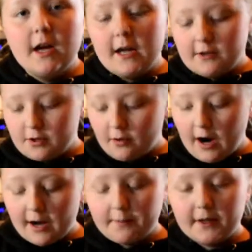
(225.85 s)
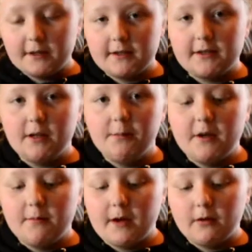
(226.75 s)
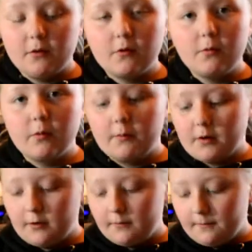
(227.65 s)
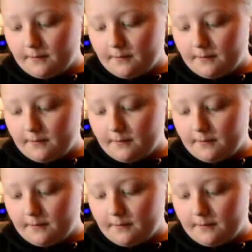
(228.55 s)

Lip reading: And so I picked this up at my local Walmart.